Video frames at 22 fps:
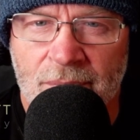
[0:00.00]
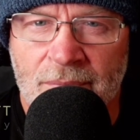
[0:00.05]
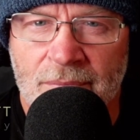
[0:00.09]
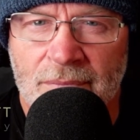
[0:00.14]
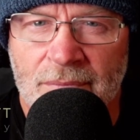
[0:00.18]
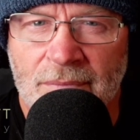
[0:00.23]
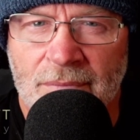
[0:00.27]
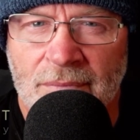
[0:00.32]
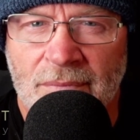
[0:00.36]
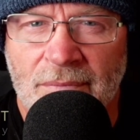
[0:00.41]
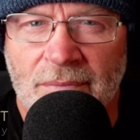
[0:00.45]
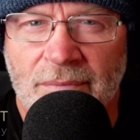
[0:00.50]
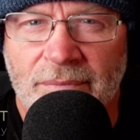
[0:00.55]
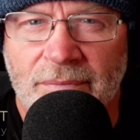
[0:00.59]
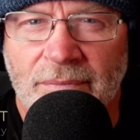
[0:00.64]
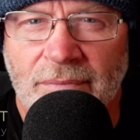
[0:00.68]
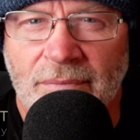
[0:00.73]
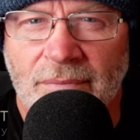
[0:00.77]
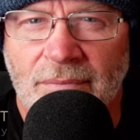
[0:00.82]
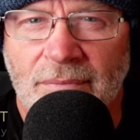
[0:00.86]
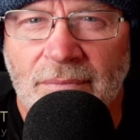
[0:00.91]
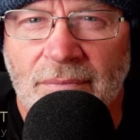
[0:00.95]

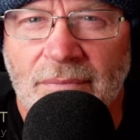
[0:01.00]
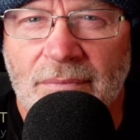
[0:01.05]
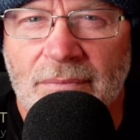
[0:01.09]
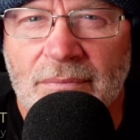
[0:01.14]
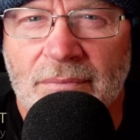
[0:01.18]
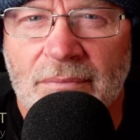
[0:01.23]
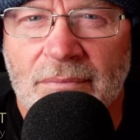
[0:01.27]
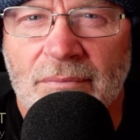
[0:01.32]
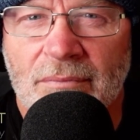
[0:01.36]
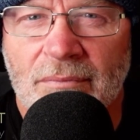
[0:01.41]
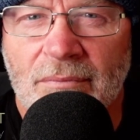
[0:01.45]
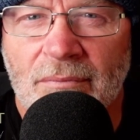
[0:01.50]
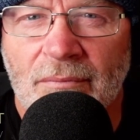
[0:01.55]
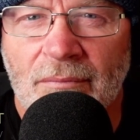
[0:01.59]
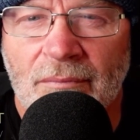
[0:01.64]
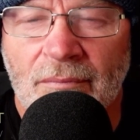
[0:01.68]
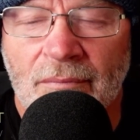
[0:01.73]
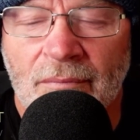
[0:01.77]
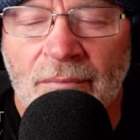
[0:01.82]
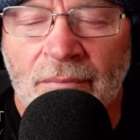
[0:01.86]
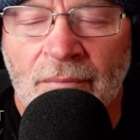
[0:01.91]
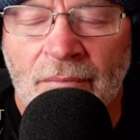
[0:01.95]

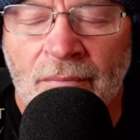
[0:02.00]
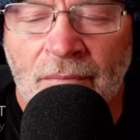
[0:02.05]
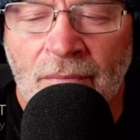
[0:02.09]
Nothing is said.